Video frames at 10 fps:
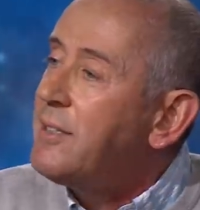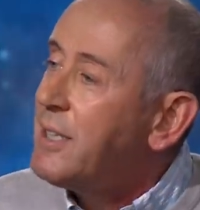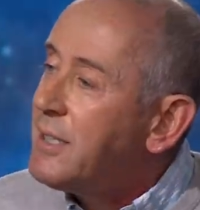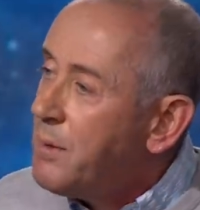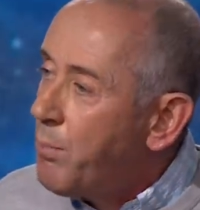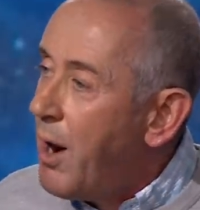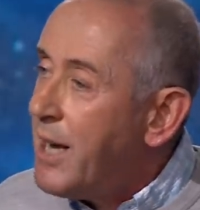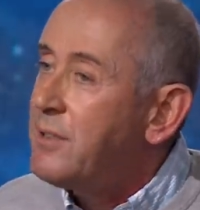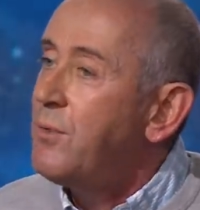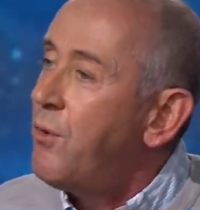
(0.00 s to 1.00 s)
six
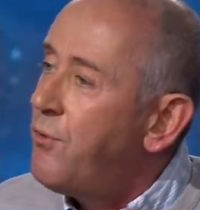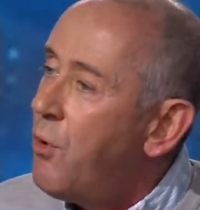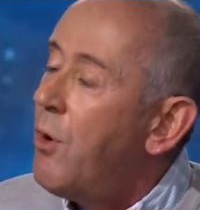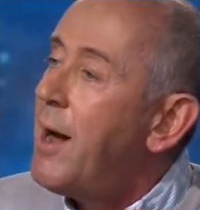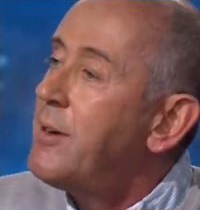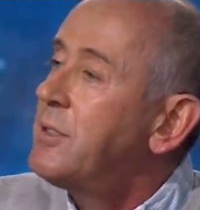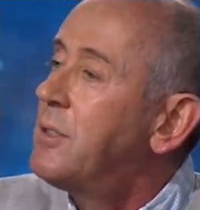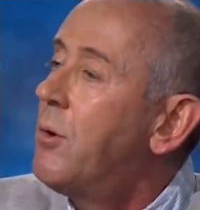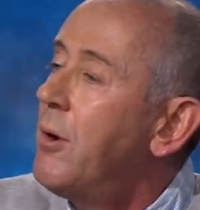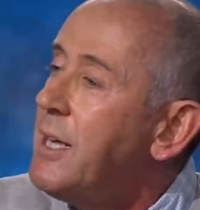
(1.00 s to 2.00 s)
abreast for 4 hours
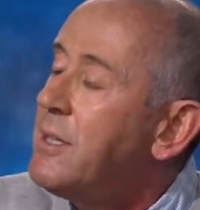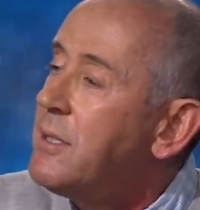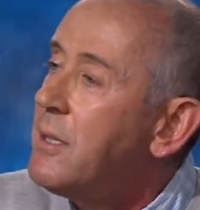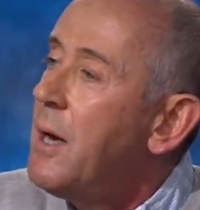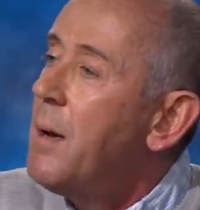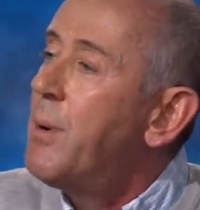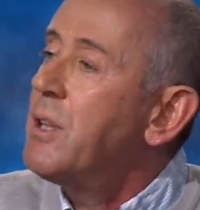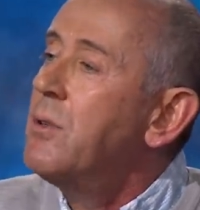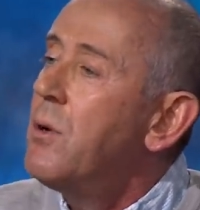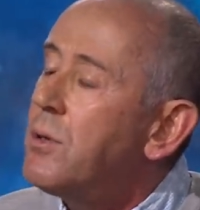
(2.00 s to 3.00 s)
to Greece, but
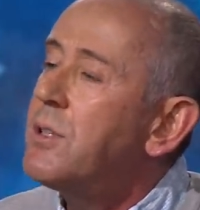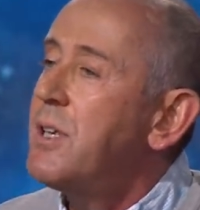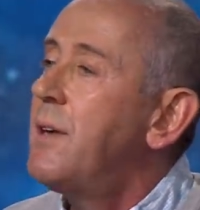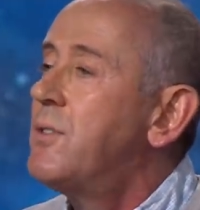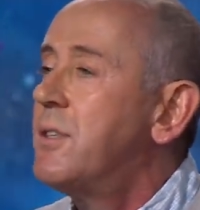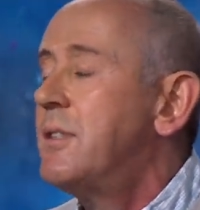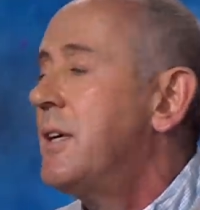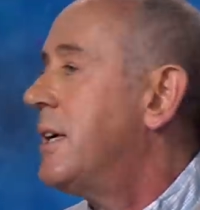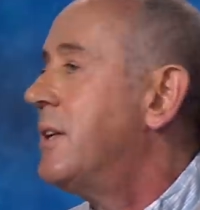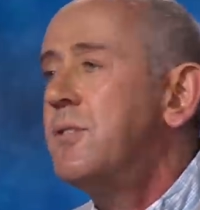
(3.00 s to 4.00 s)
not safe to
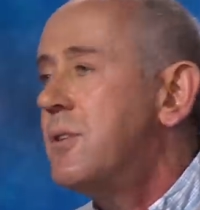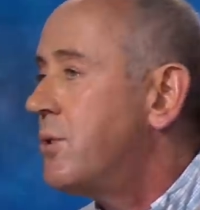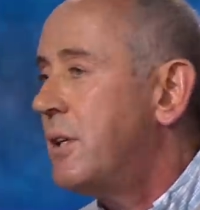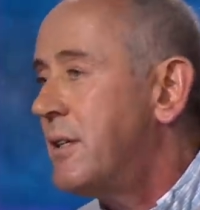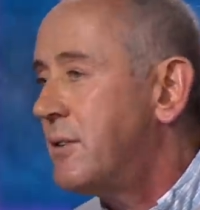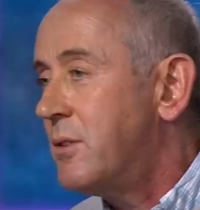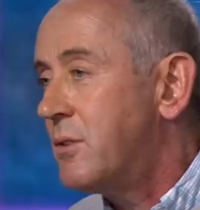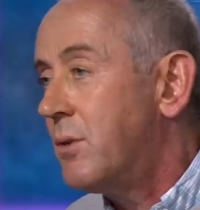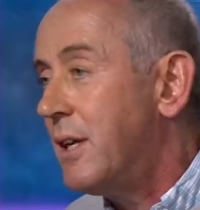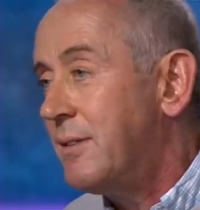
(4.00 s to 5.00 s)
sit in a socially distanced
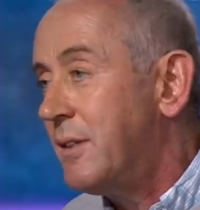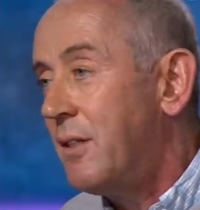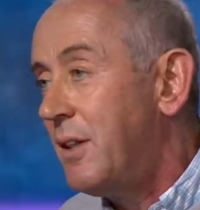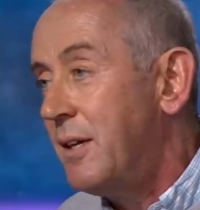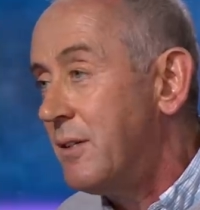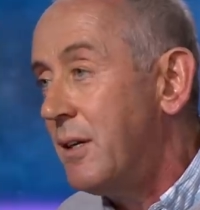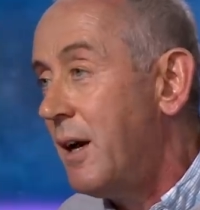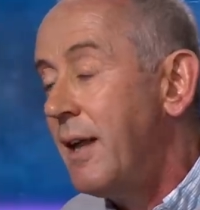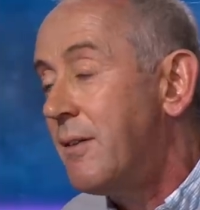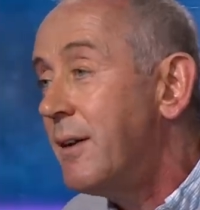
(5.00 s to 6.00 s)
audience in a theatre?
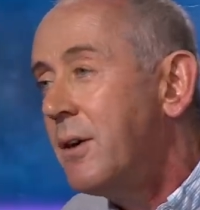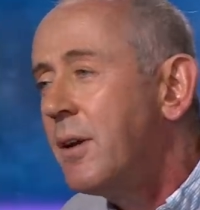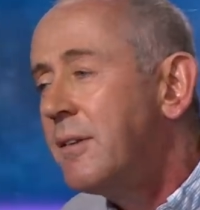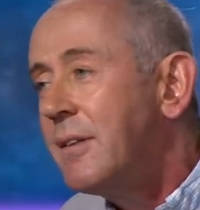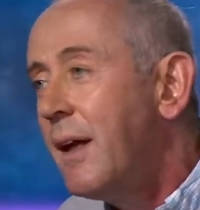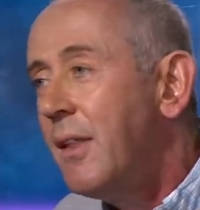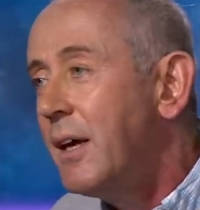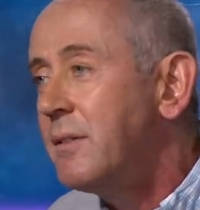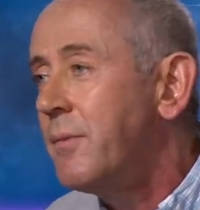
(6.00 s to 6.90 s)
I don't understand that.